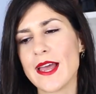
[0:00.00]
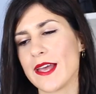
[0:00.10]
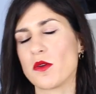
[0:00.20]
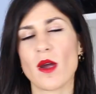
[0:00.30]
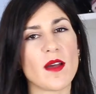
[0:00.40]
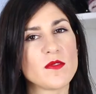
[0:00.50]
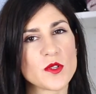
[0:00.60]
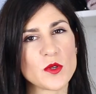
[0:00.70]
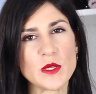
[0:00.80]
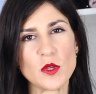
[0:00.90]
and you're
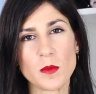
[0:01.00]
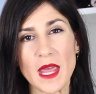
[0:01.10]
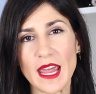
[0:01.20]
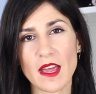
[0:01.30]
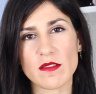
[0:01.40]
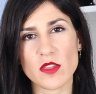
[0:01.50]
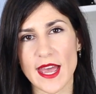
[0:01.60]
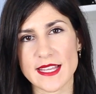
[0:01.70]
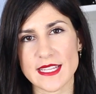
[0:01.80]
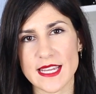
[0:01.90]
after a new pair of
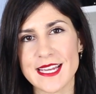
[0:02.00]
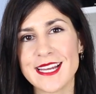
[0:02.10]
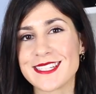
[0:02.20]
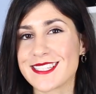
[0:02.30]
jazzy